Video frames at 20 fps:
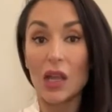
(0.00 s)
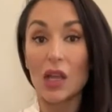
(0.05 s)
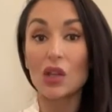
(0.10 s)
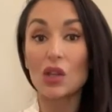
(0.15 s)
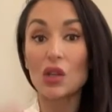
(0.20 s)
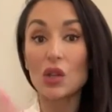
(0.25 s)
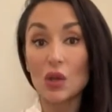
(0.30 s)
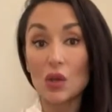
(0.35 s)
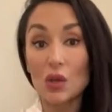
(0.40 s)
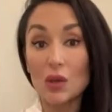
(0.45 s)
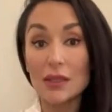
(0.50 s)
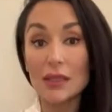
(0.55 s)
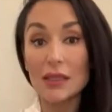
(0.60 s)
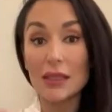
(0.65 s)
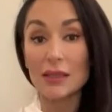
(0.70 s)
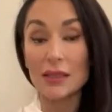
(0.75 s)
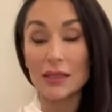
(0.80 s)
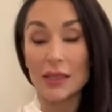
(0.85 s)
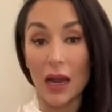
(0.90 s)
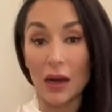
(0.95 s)

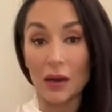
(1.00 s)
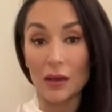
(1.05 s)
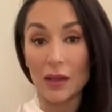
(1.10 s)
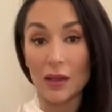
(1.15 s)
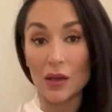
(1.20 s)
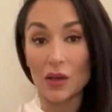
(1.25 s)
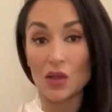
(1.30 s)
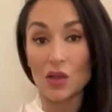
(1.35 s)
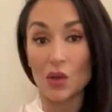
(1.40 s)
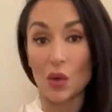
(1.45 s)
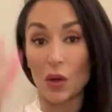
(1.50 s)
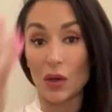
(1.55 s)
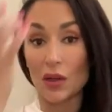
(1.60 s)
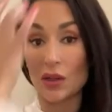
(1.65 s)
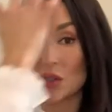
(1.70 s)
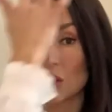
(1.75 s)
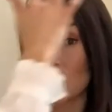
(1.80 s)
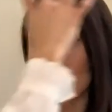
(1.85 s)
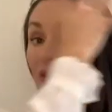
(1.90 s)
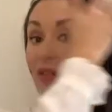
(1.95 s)
used to calculate your score.
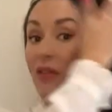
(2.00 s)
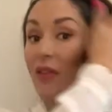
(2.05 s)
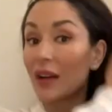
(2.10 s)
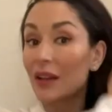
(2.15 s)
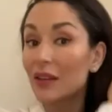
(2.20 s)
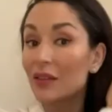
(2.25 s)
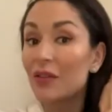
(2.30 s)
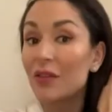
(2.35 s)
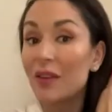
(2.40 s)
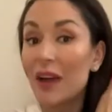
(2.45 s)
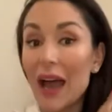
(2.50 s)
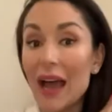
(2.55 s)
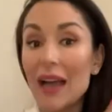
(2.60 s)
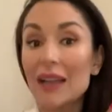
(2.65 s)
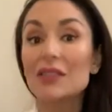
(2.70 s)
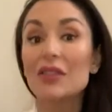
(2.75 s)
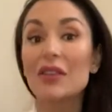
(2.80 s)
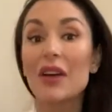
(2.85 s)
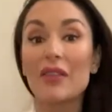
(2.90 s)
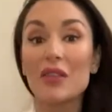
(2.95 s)
So a fun
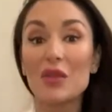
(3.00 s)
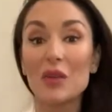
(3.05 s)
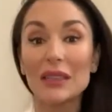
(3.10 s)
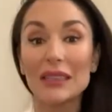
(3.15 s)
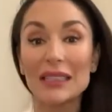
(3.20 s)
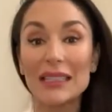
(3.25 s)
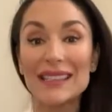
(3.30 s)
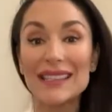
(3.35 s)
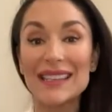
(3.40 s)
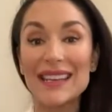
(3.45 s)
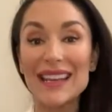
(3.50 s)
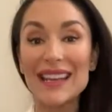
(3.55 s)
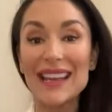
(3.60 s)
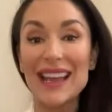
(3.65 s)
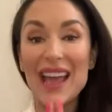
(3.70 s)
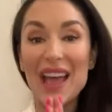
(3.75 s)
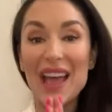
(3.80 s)
fact for everyone listening,